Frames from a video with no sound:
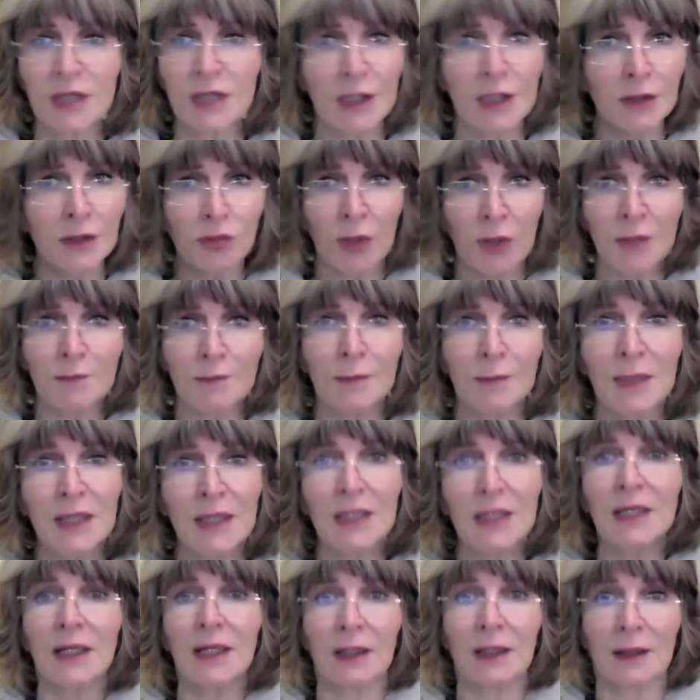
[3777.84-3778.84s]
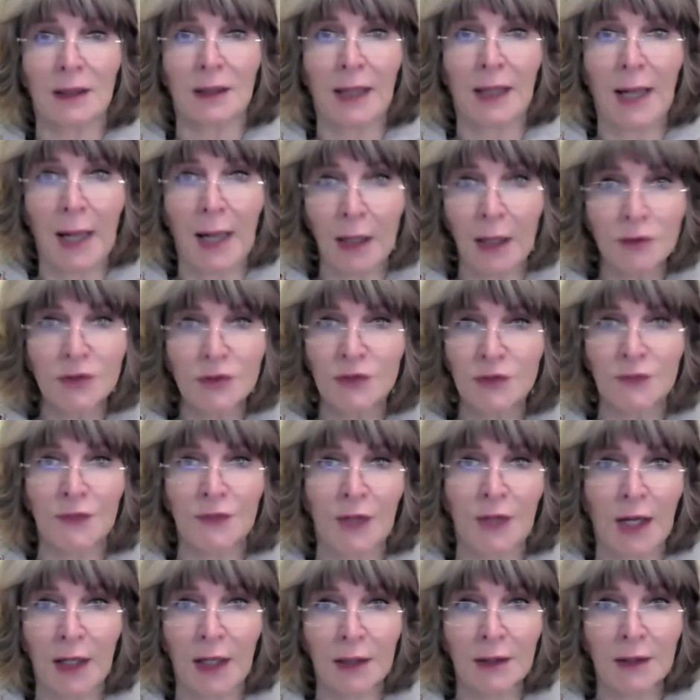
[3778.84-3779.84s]
take great meaning out of
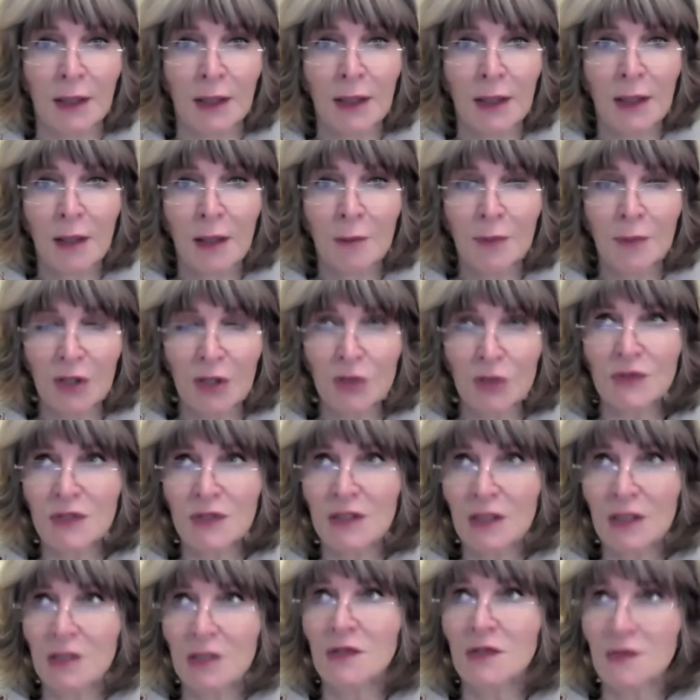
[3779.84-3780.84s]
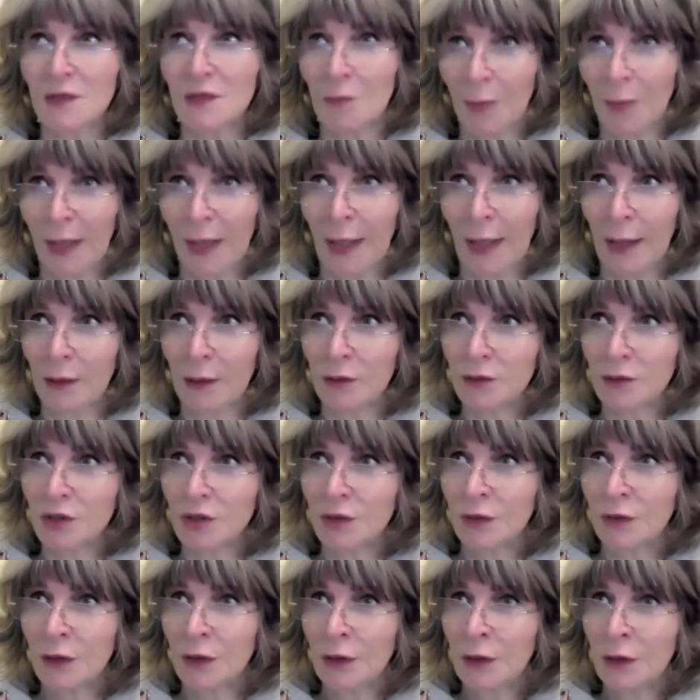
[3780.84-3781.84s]
that because it is
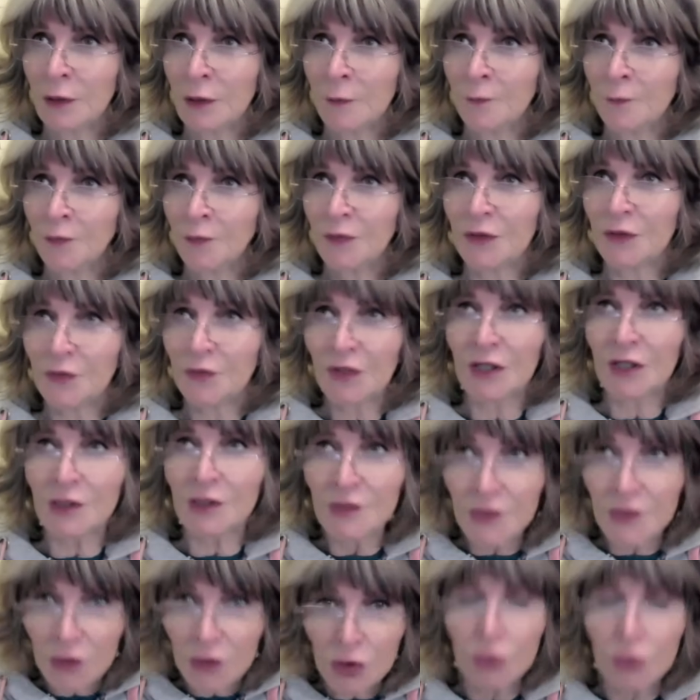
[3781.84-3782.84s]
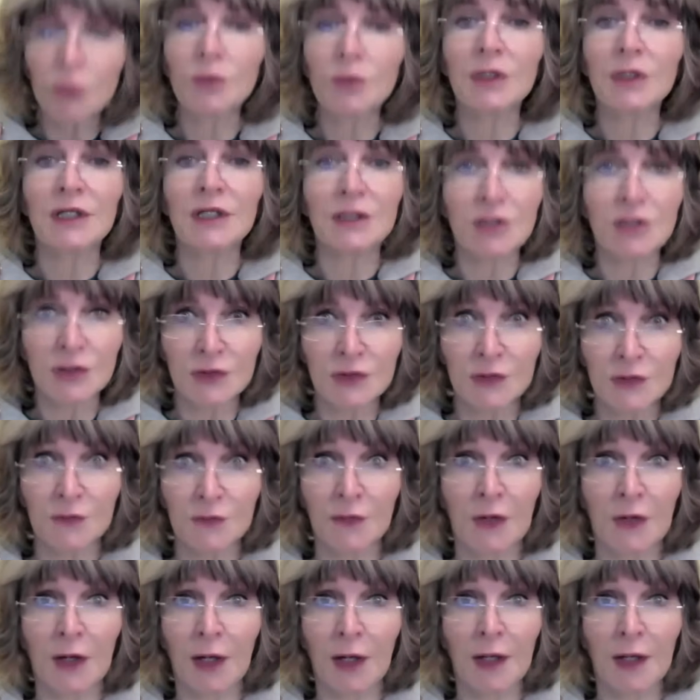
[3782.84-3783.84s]
about the things you need to
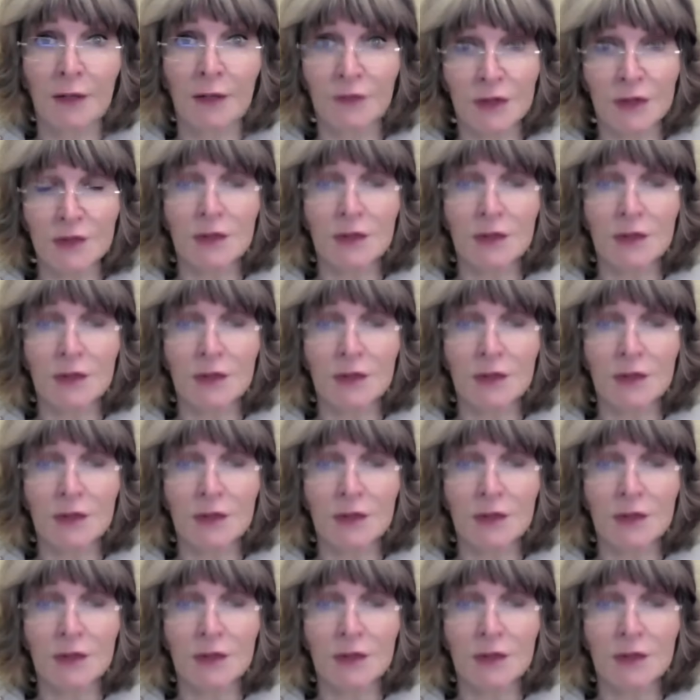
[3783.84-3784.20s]
survive. And